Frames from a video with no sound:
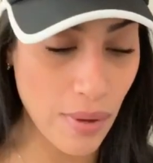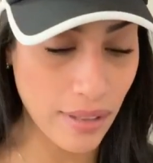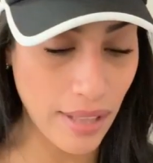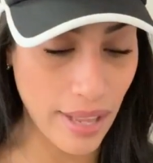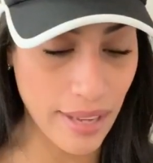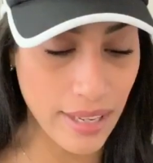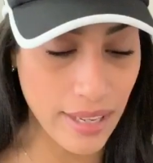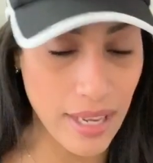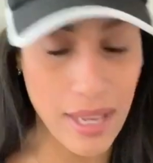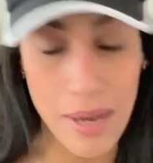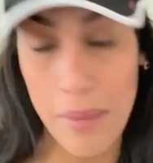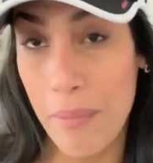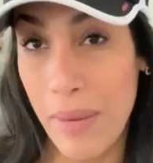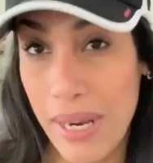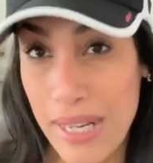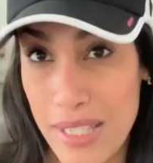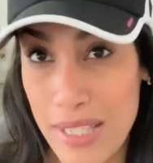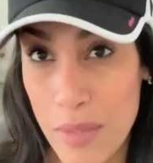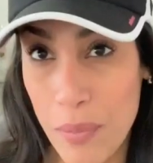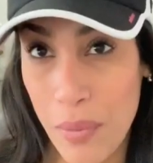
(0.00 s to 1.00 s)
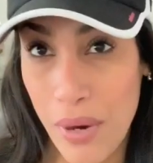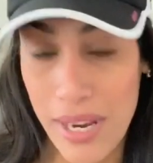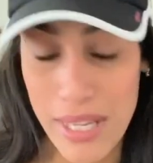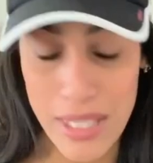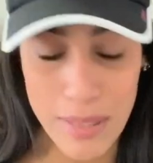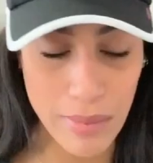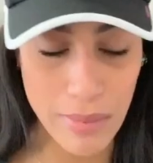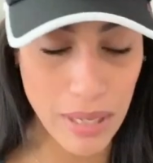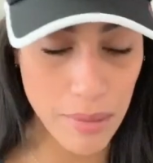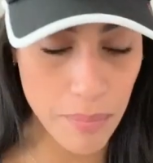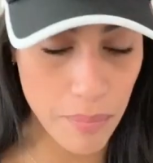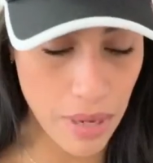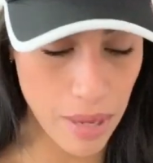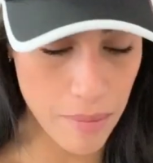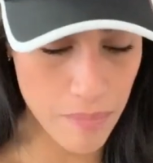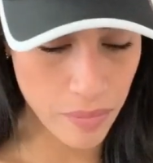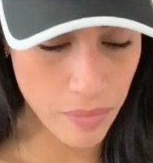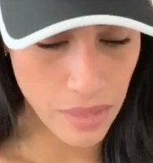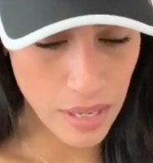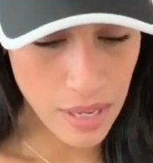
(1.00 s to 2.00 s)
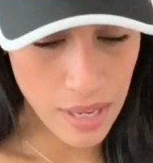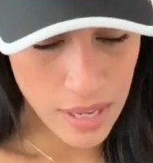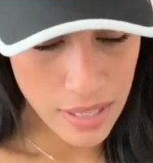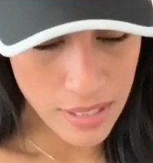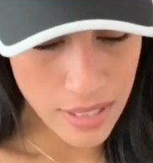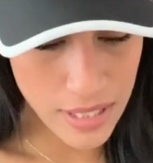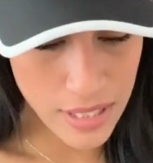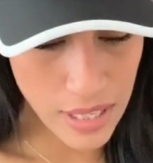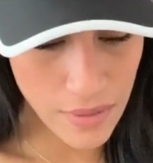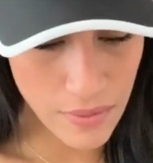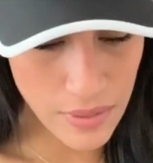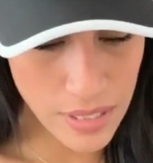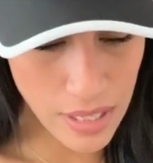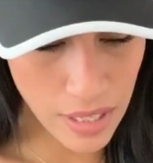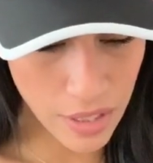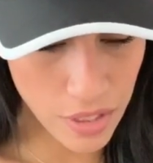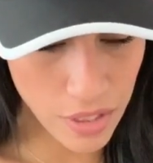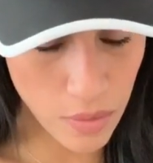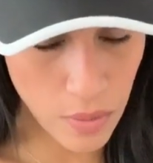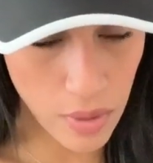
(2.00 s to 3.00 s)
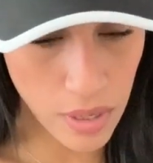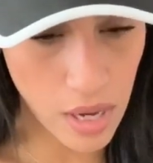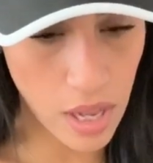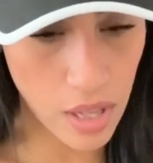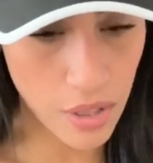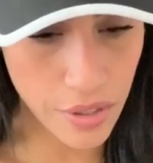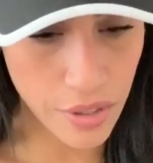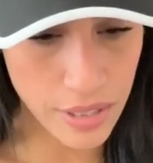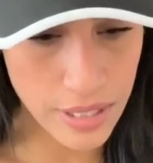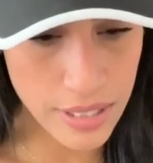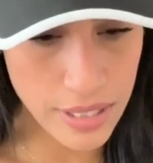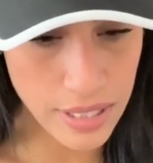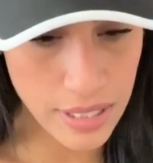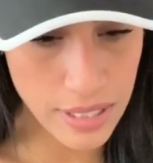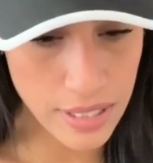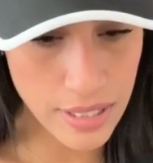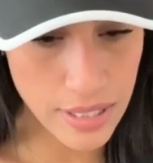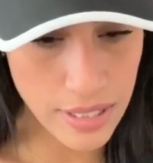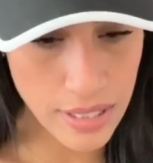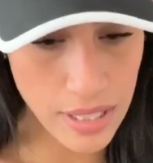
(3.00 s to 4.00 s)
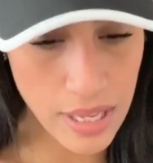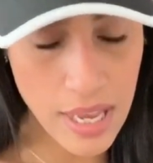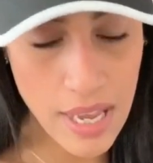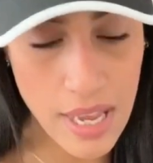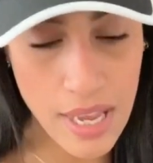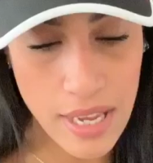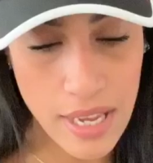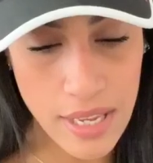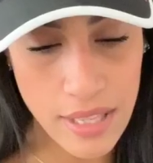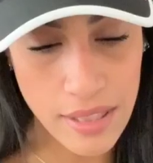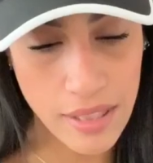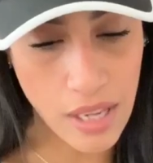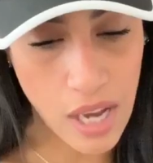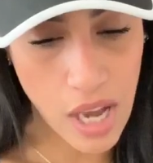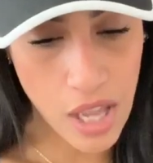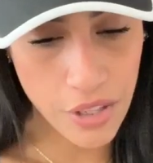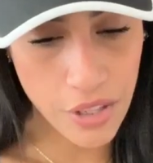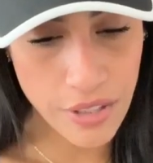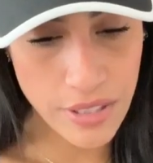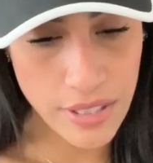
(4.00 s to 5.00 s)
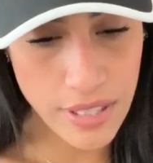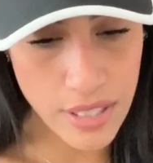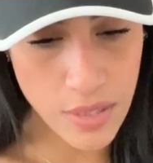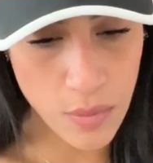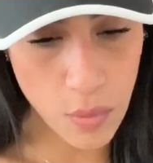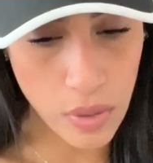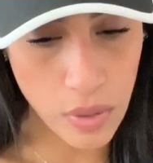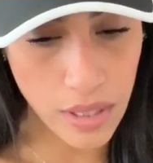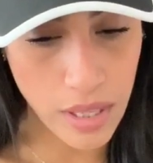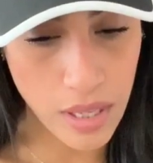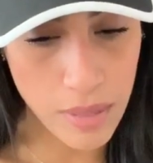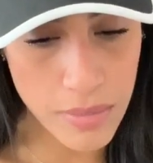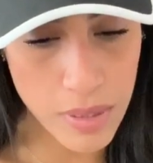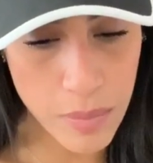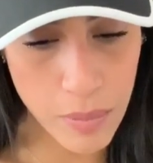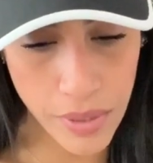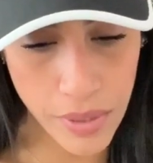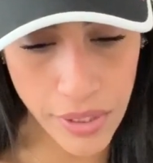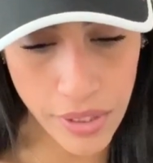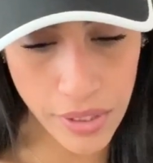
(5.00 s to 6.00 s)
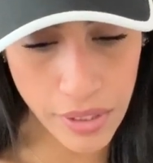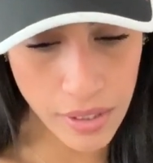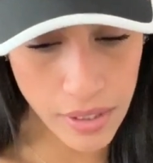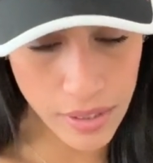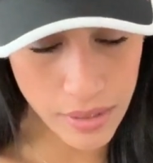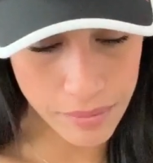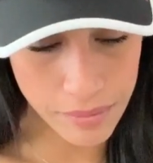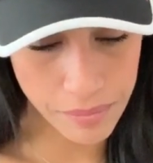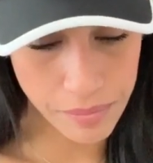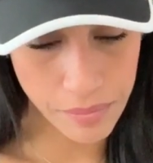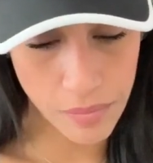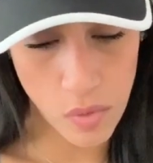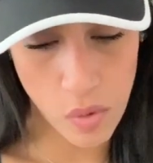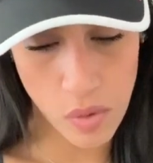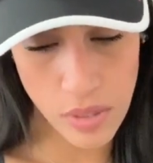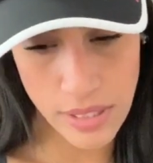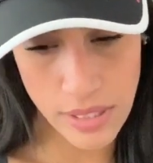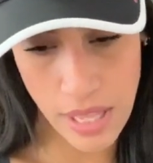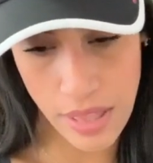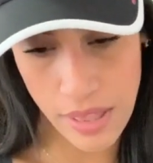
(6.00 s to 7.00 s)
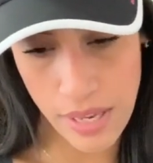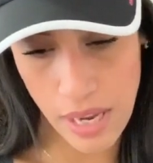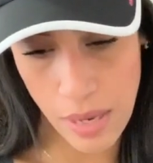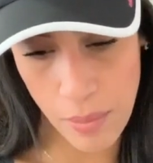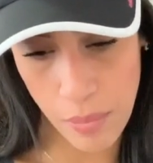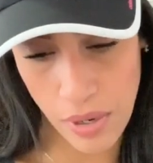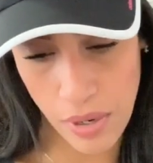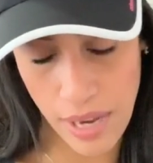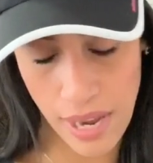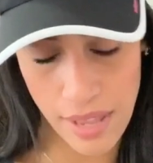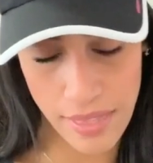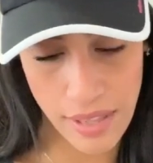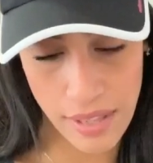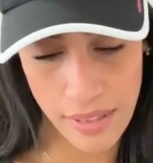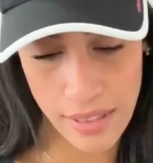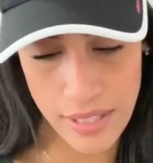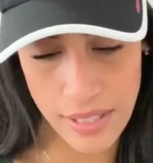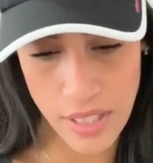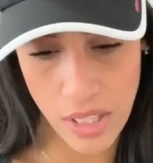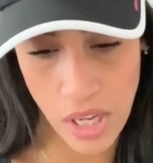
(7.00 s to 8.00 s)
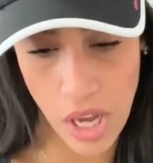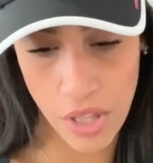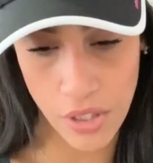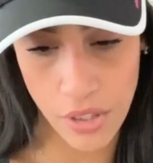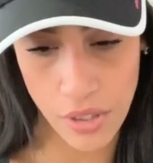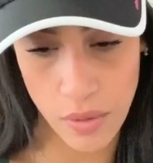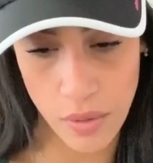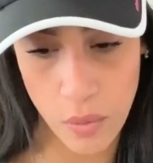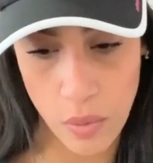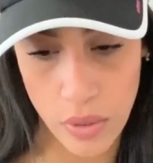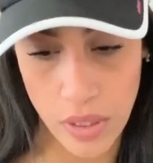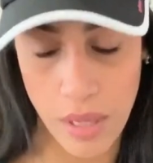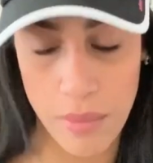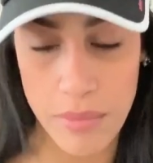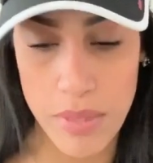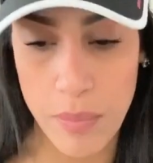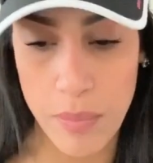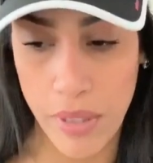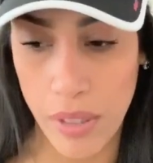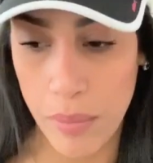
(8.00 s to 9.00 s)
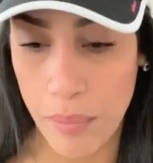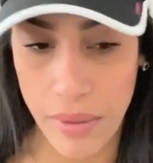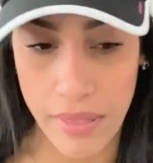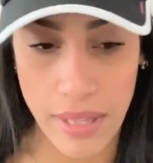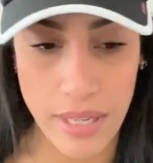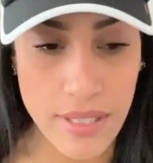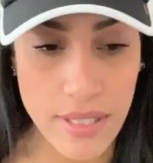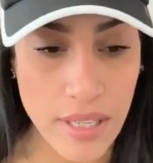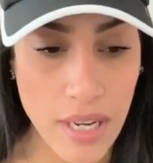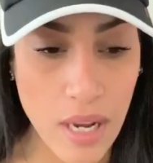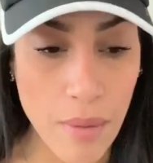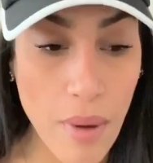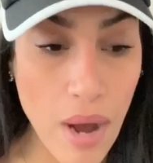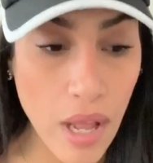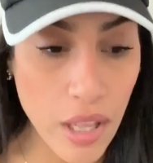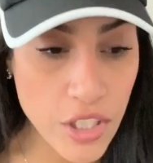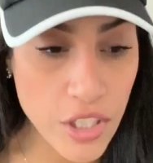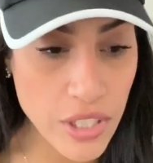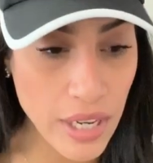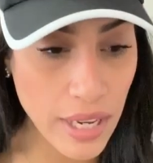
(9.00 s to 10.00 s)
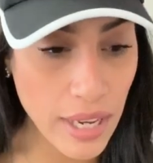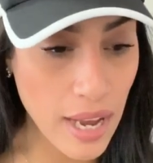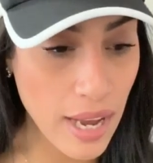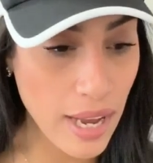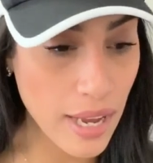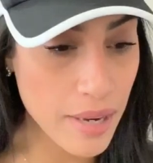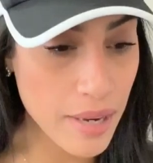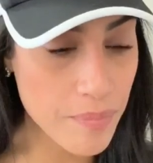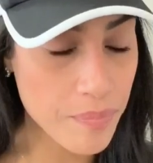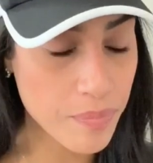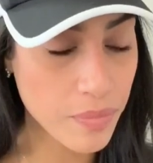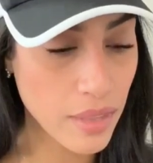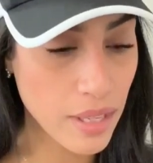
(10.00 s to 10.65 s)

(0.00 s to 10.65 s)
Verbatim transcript: I like it. It might surprise me, but does it even tell you what color this is? The color says Williamsburg, or is that the name brand? I think that's the color, Williamsburg, but that's the nail polish I got.